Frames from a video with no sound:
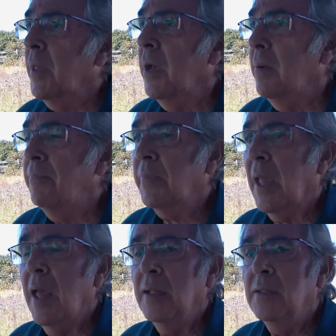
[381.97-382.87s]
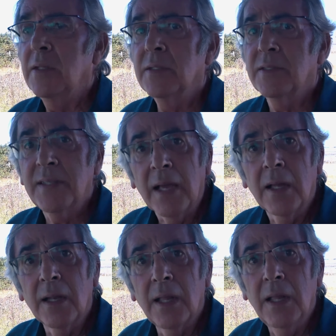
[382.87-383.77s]
Um, and
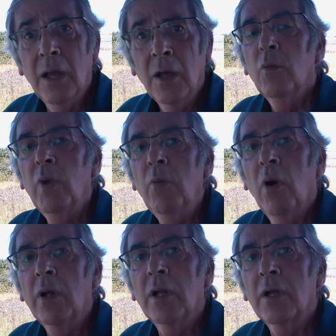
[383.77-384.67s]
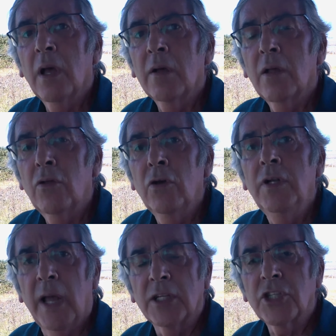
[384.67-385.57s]
secondly, we want a, a,
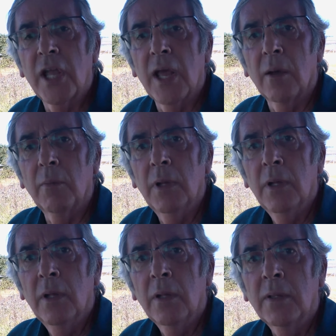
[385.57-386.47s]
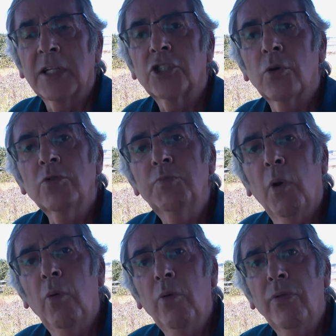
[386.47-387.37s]
good dash cam that shows
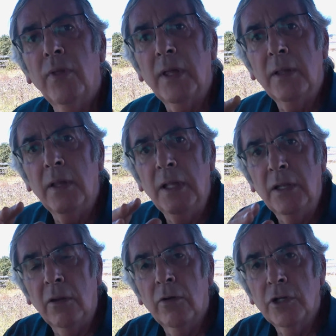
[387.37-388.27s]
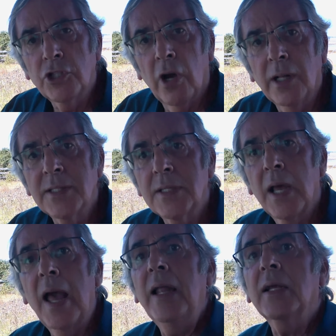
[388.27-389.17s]
both interior
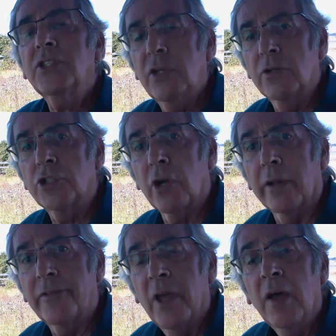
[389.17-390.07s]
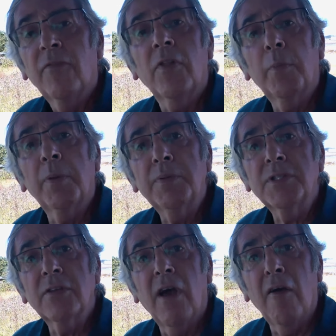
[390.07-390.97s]
shots and exterior shots for the
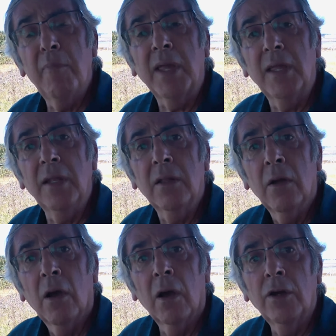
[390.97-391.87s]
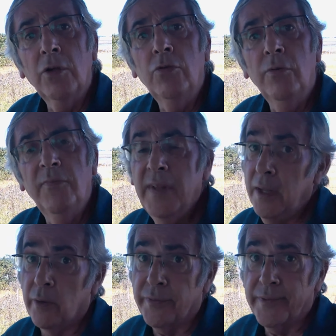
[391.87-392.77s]
purpose of making our YouTube
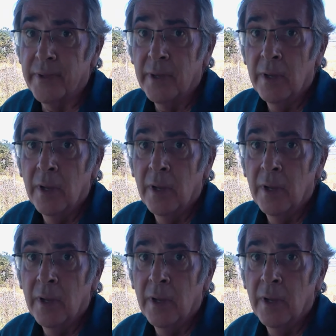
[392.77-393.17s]
videos.